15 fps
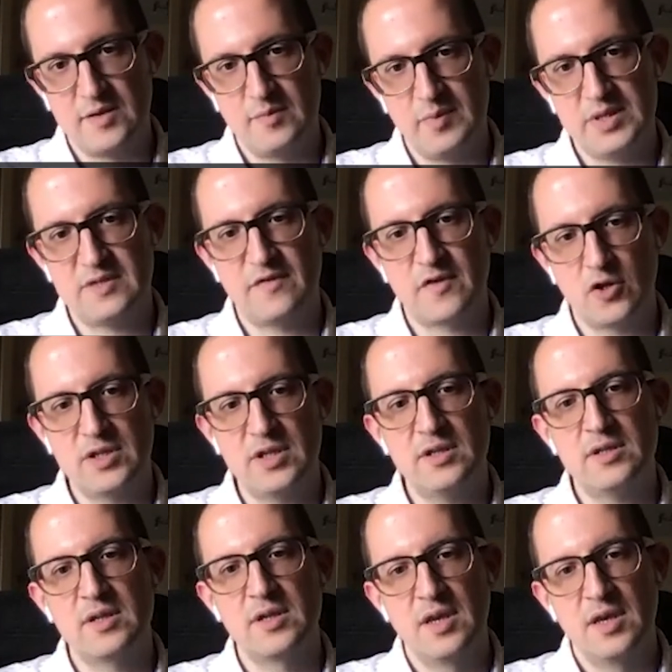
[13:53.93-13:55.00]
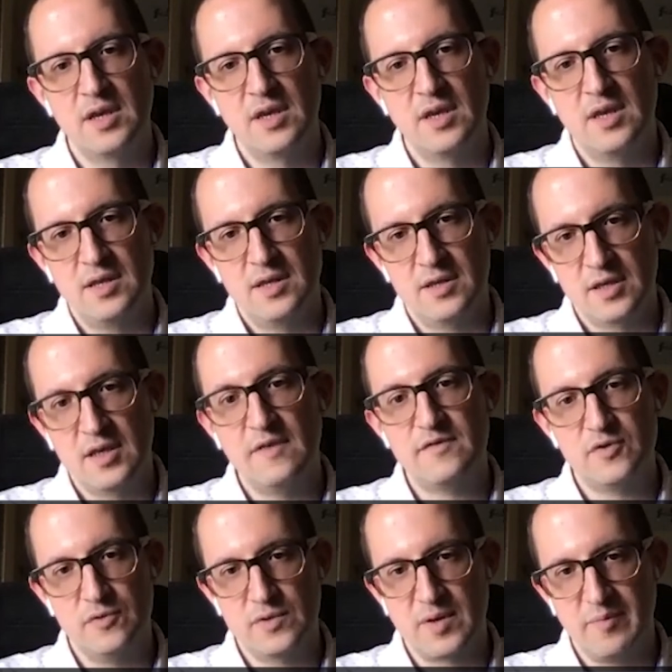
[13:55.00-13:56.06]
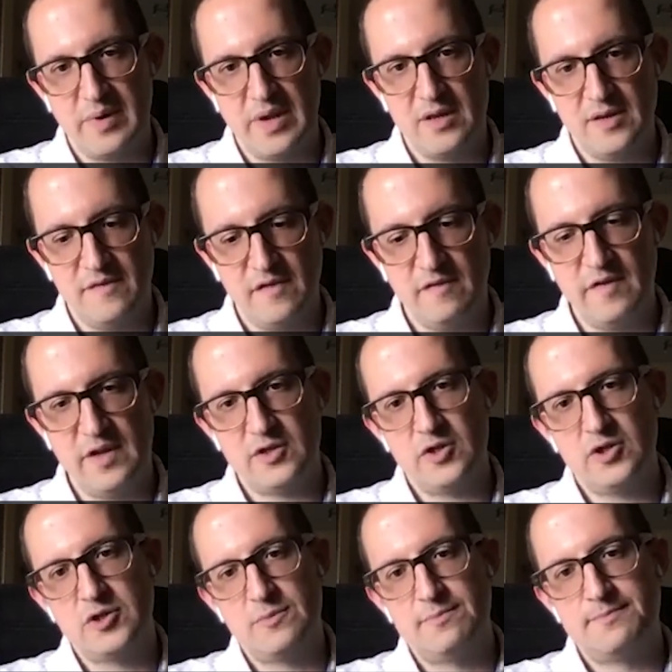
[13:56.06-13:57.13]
piece of content gives you competitive advantage.